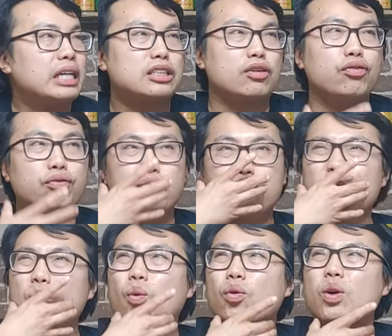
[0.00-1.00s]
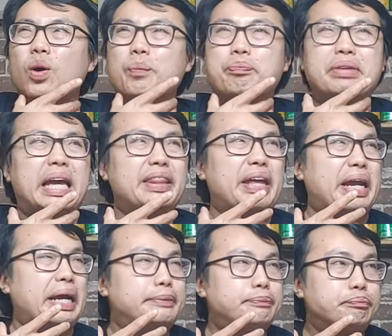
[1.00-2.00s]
It's like floral and like